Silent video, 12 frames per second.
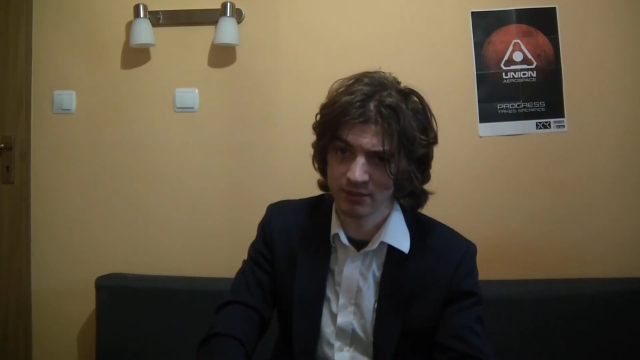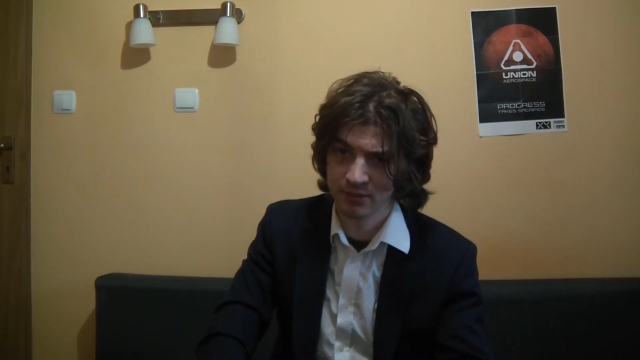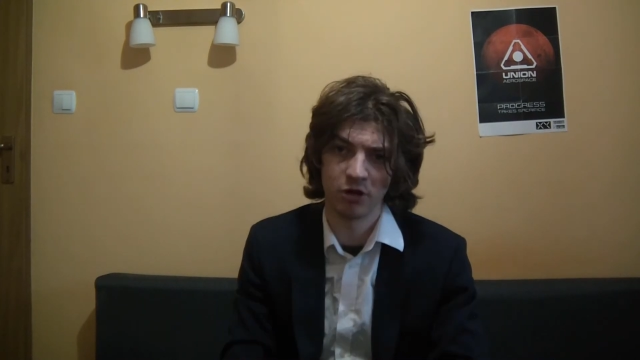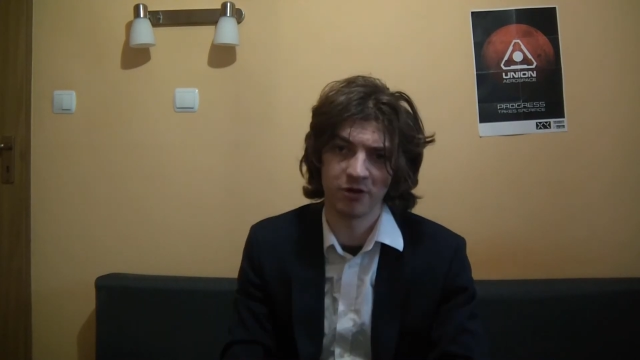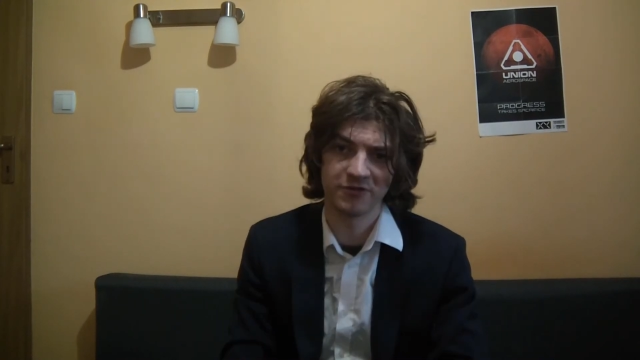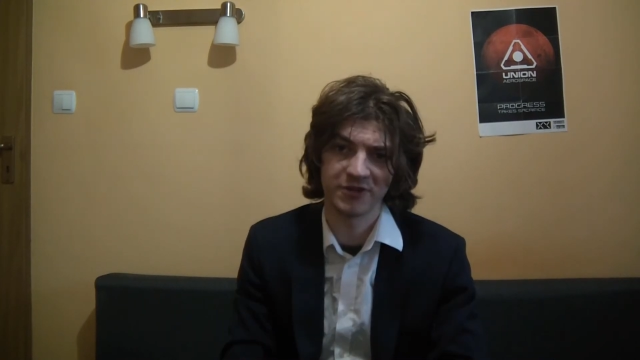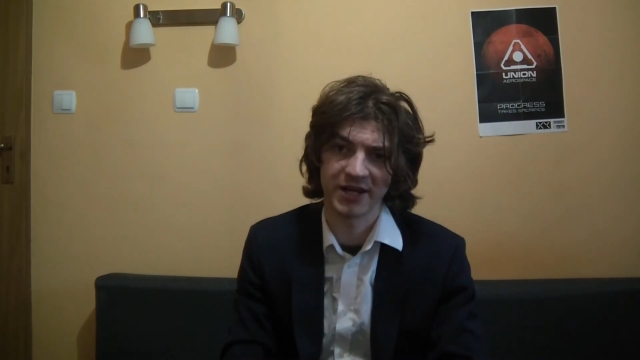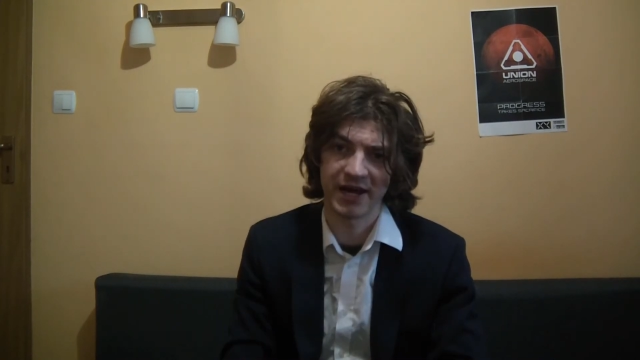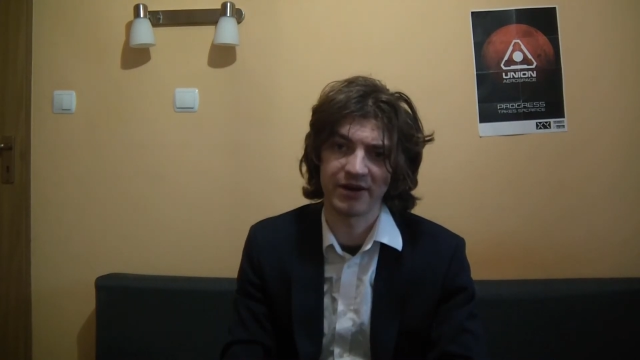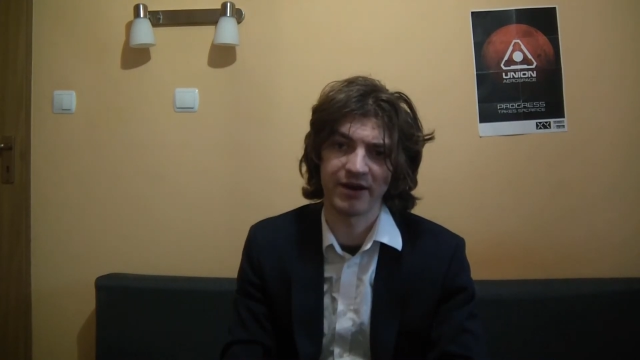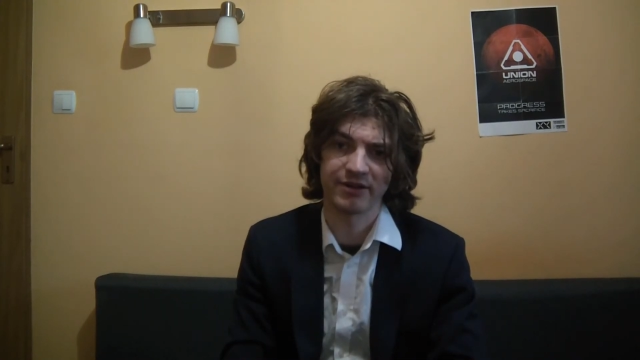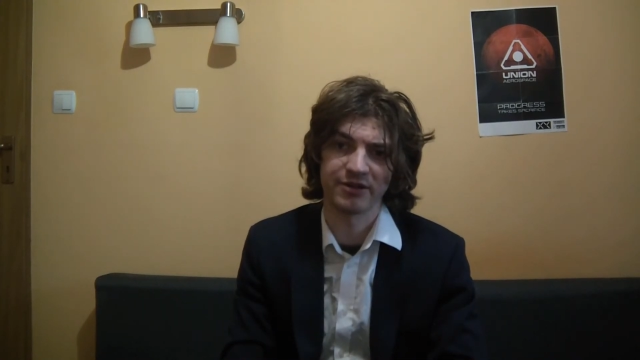All of the
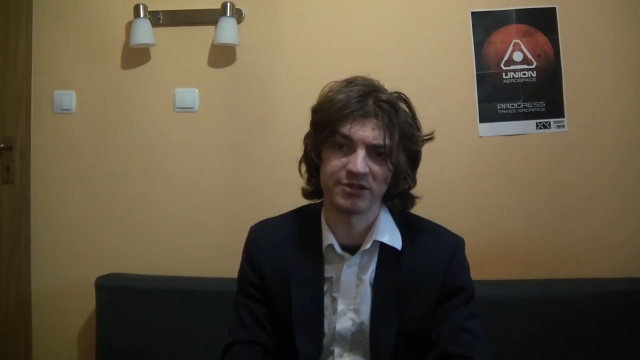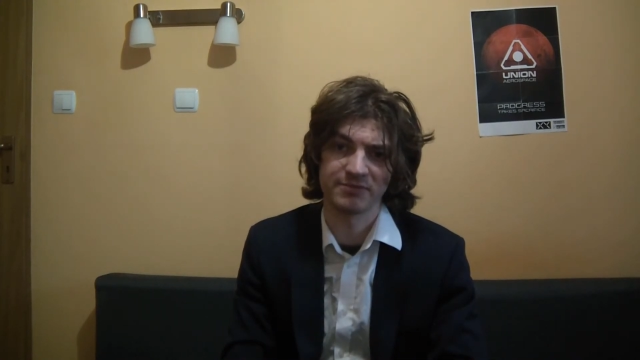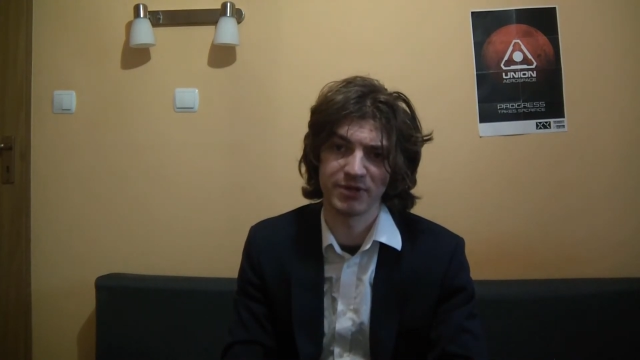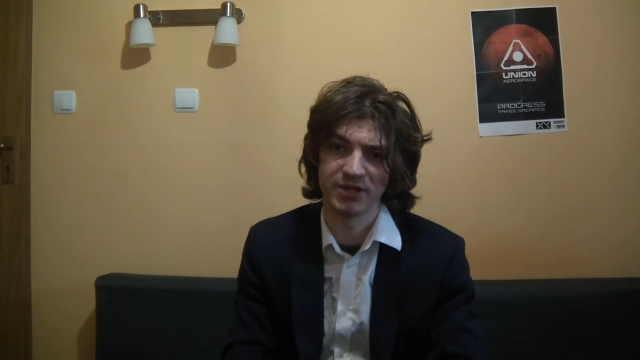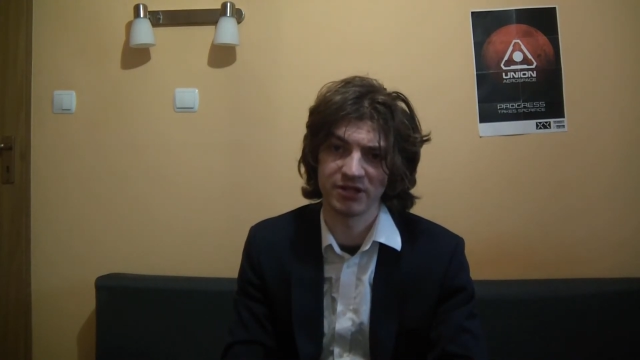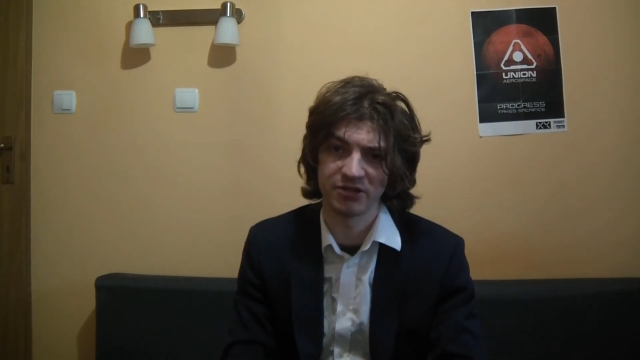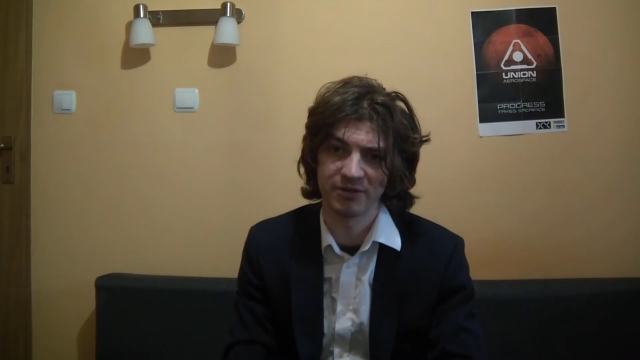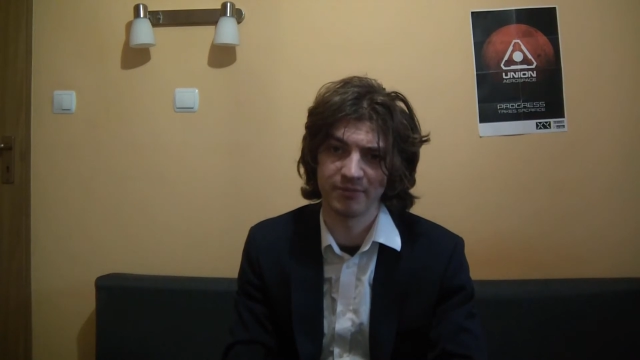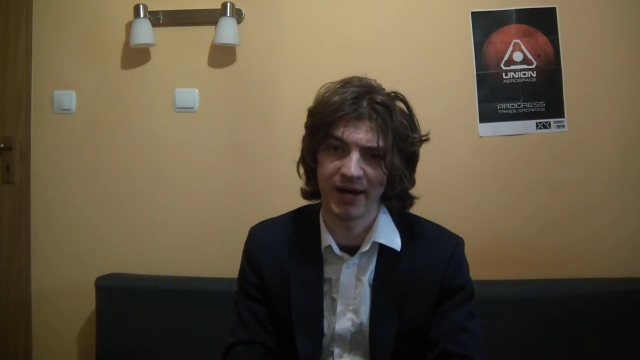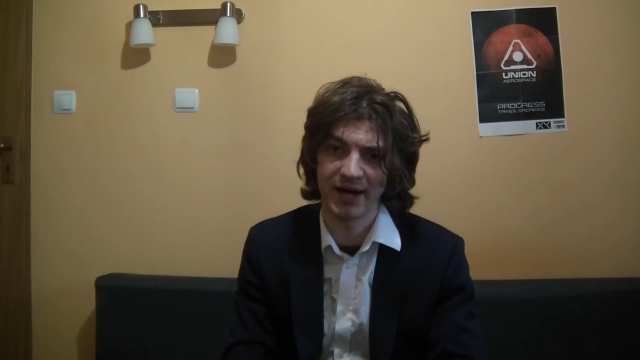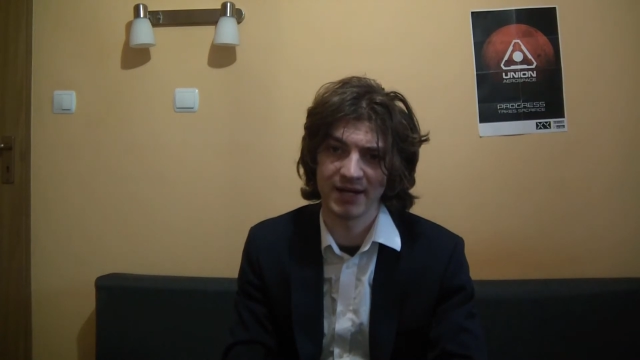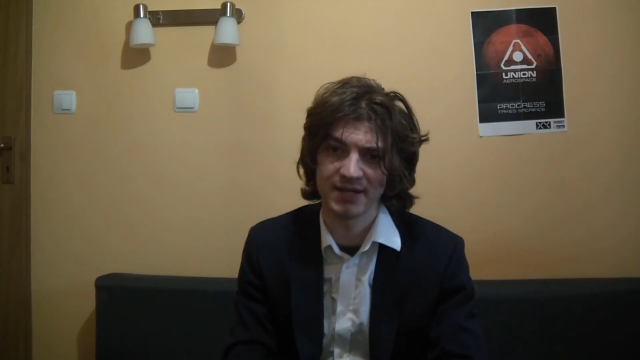characters meet their
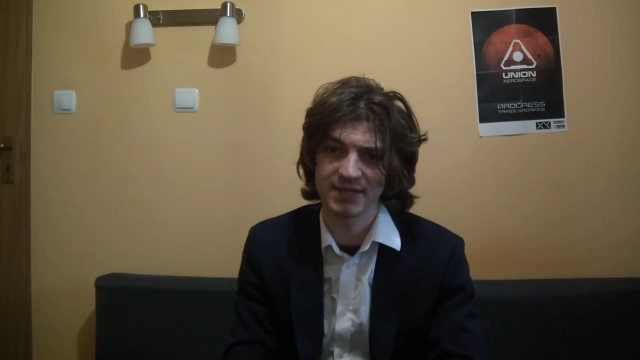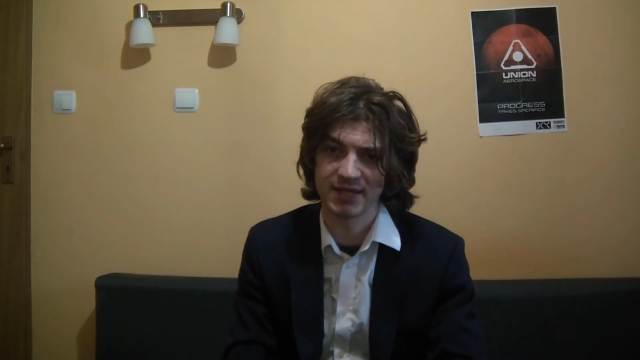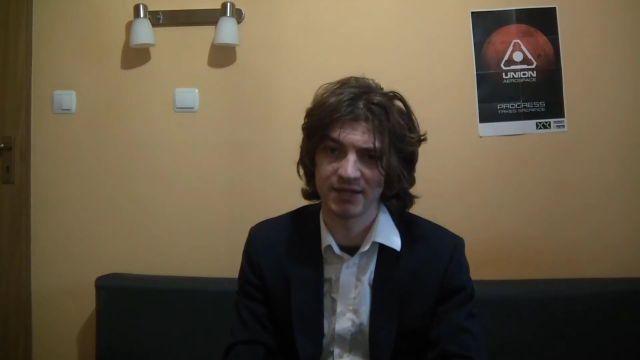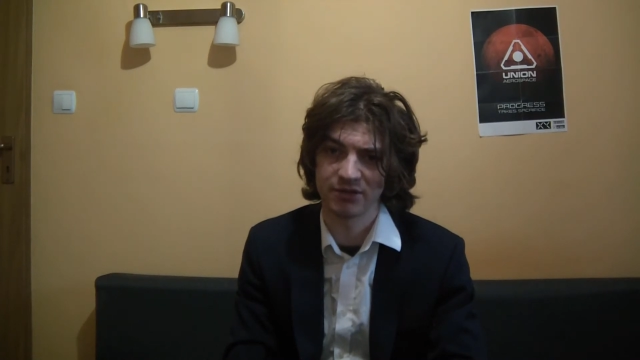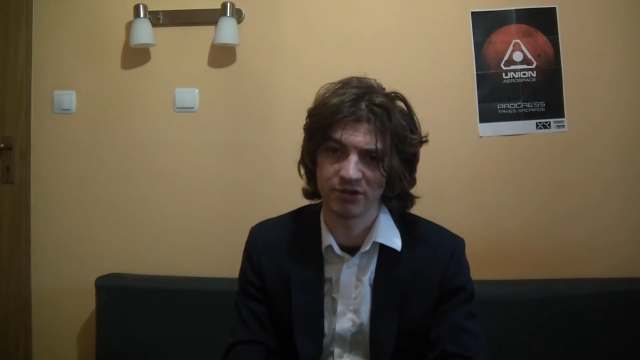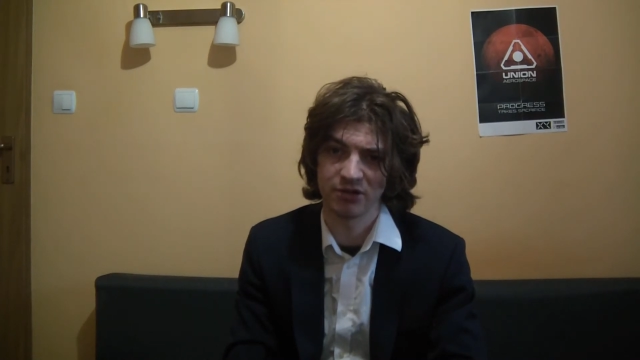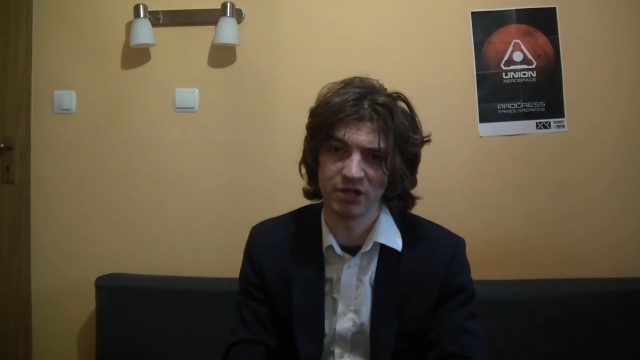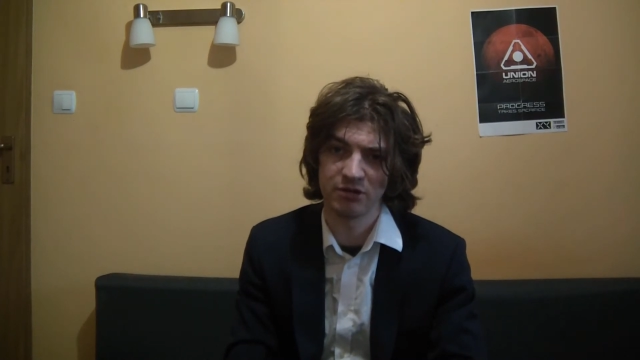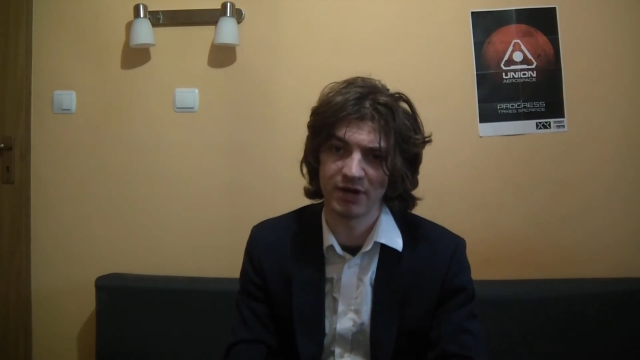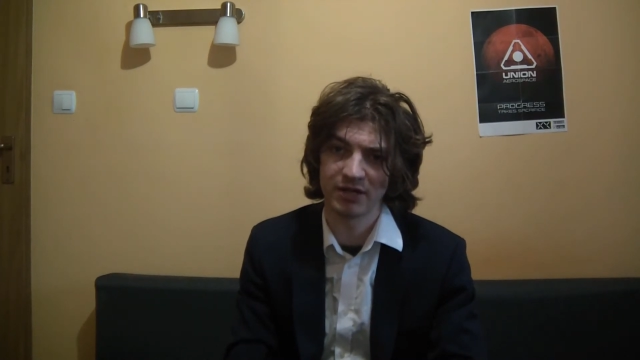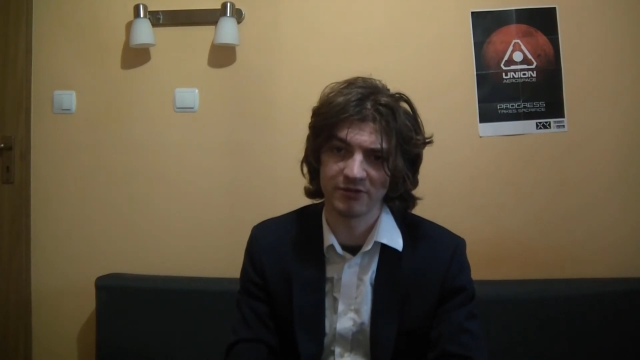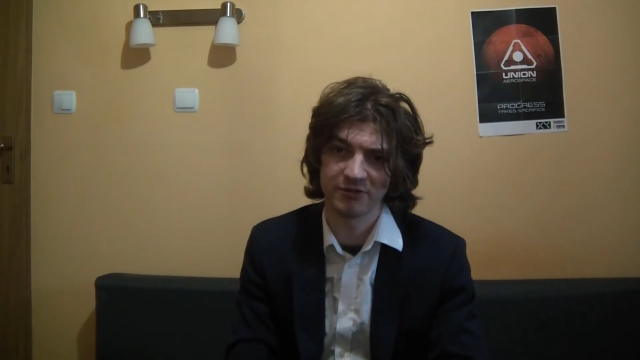demise, and only
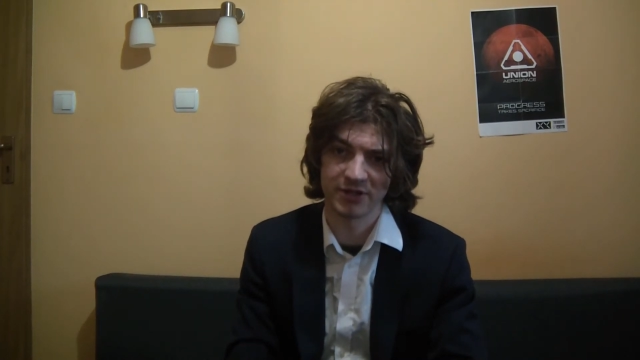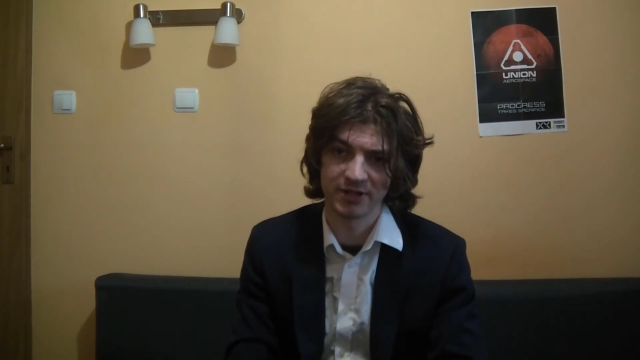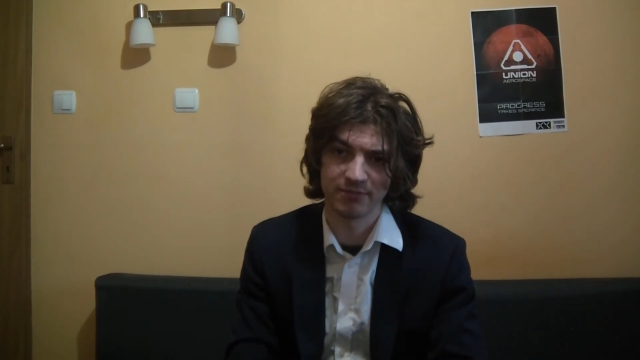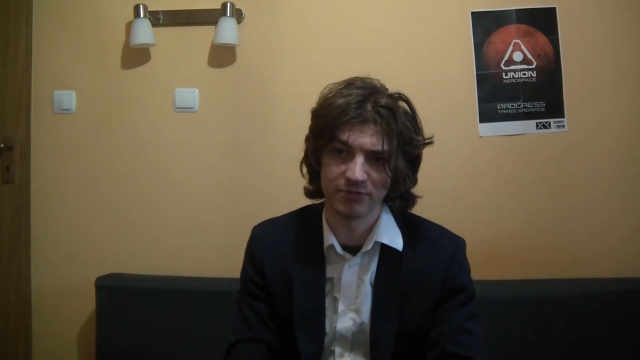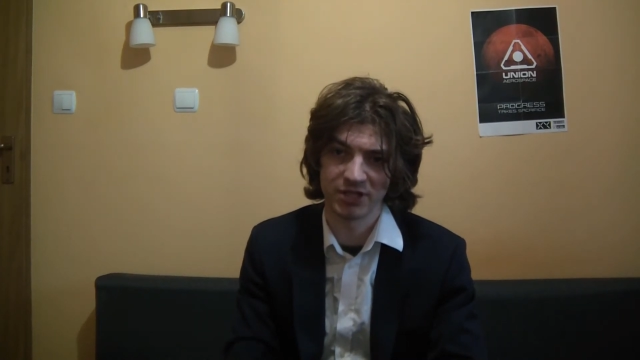one of them,